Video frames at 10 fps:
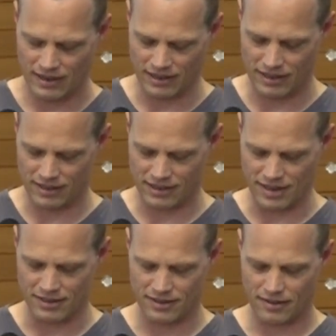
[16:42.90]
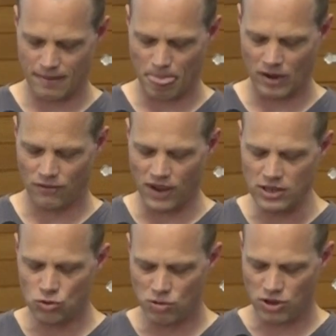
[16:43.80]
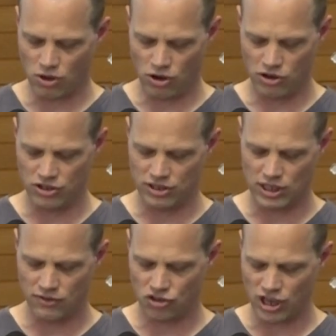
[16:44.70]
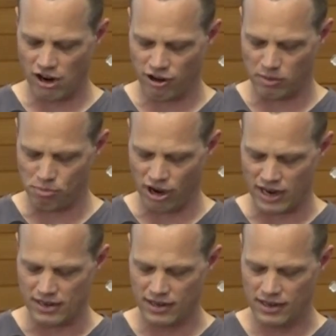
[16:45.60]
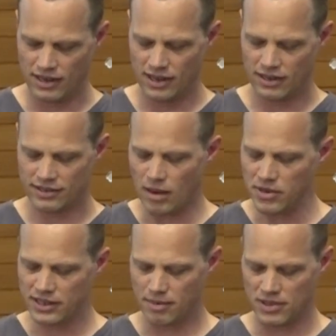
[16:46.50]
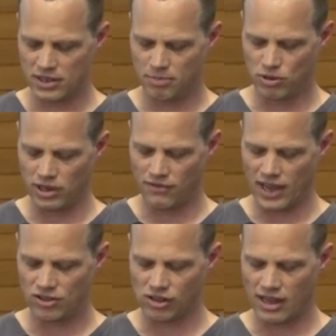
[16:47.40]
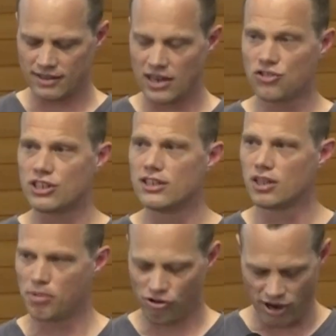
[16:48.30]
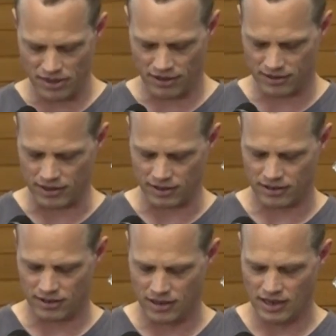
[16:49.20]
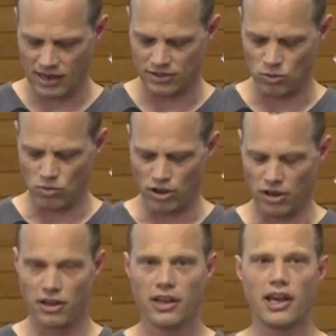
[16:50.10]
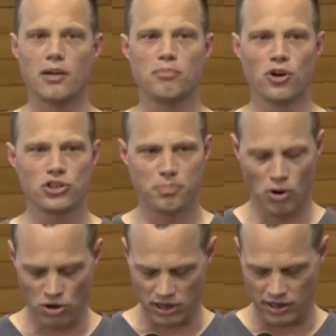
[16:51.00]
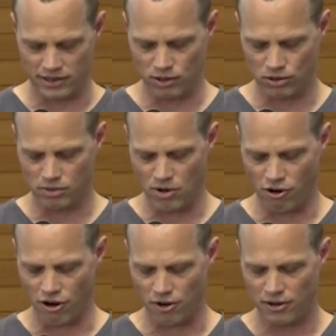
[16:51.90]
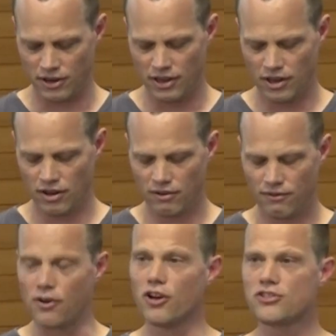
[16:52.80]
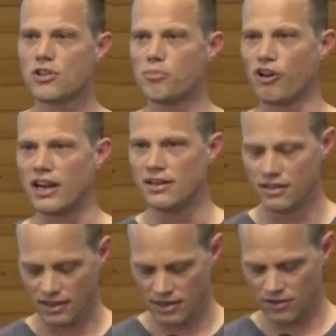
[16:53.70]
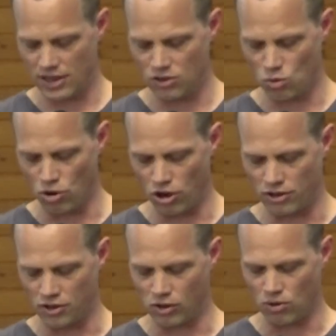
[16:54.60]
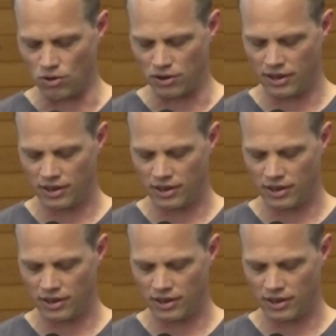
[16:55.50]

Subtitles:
He says, faced with the urgency of sharing bread, some are tempted to put evangelization into parenthesis, as it were, and postpone it until tomorrow. First the bread, then the word of the Lord.